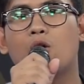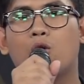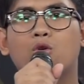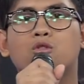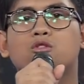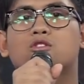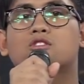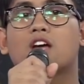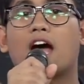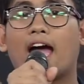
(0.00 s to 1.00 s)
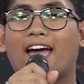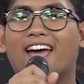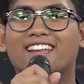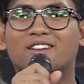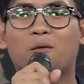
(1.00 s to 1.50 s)
Who's
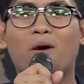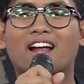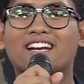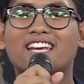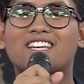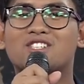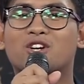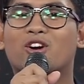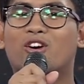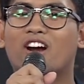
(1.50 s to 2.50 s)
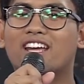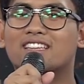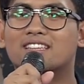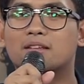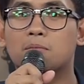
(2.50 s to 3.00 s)
and what is your great
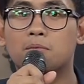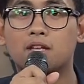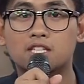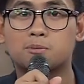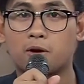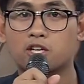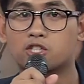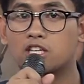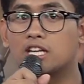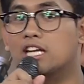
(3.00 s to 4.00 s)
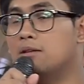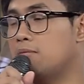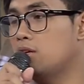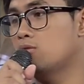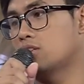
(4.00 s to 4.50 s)
inspiration in
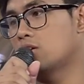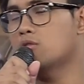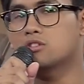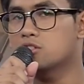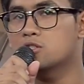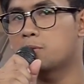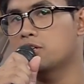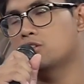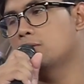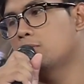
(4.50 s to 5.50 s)
music? Who's your inspiration in